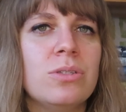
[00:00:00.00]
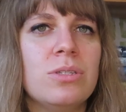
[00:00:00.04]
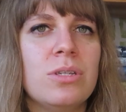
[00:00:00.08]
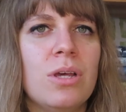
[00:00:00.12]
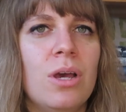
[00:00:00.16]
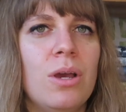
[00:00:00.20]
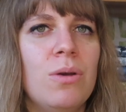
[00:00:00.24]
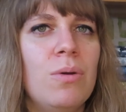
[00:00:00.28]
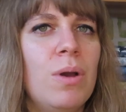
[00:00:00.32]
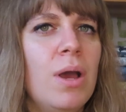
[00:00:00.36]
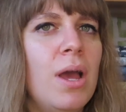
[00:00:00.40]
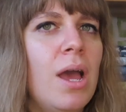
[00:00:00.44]

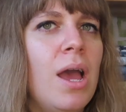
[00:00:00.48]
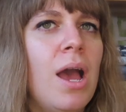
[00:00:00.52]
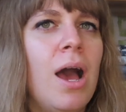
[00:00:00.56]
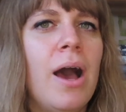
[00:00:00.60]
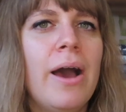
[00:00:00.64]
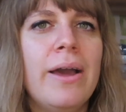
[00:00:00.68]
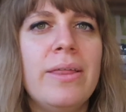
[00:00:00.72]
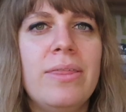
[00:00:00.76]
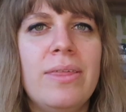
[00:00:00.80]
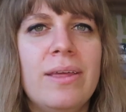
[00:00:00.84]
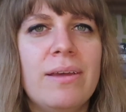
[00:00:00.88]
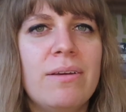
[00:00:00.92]
So
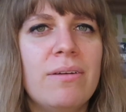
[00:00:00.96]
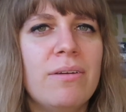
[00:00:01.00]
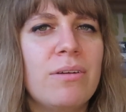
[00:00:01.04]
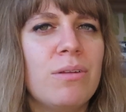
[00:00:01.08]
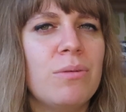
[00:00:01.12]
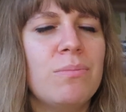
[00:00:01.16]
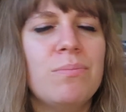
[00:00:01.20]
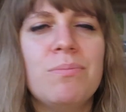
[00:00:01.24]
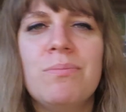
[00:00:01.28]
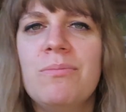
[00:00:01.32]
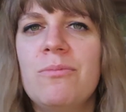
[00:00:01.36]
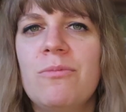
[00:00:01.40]
I
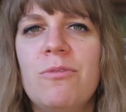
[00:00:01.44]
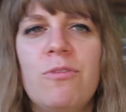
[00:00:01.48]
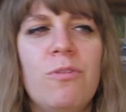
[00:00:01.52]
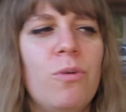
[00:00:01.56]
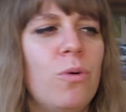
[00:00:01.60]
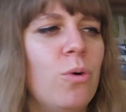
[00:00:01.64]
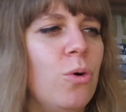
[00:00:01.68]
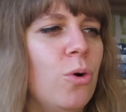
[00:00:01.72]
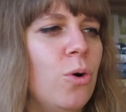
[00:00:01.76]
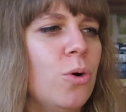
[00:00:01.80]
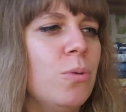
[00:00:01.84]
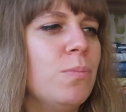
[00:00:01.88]
think
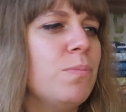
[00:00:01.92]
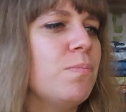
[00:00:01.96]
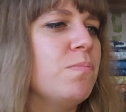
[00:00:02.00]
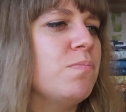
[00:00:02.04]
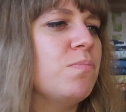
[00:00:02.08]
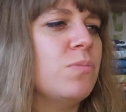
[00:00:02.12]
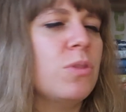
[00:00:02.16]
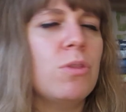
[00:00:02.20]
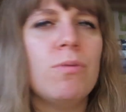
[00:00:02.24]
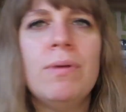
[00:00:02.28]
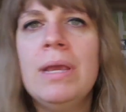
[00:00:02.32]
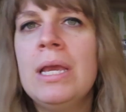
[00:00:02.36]
for
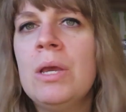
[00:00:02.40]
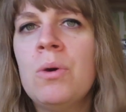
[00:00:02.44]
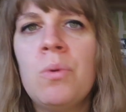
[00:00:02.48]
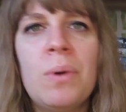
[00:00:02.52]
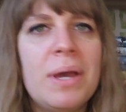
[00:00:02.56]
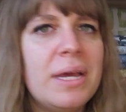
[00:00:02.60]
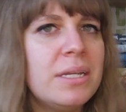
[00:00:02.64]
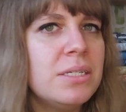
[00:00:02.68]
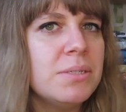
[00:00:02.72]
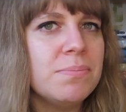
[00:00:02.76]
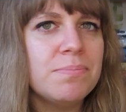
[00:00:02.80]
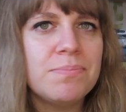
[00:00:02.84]

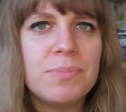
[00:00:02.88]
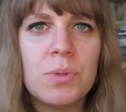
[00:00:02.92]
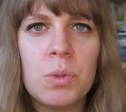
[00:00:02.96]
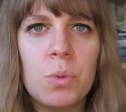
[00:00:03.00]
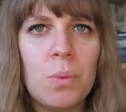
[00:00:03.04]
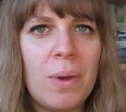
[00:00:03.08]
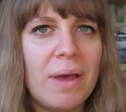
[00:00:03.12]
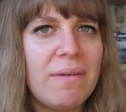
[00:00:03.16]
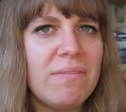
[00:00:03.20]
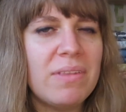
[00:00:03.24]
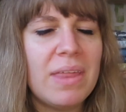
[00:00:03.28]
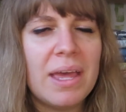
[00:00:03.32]
£3
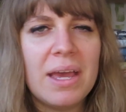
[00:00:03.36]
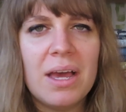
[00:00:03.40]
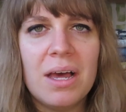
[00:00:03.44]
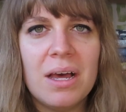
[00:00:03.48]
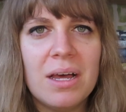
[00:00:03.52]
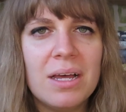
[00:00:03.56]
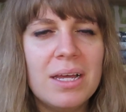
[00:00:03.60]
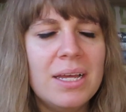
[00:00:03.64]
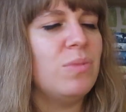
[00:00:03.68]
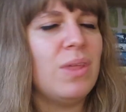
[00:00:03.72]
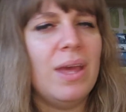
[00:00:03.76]
or whatever they are,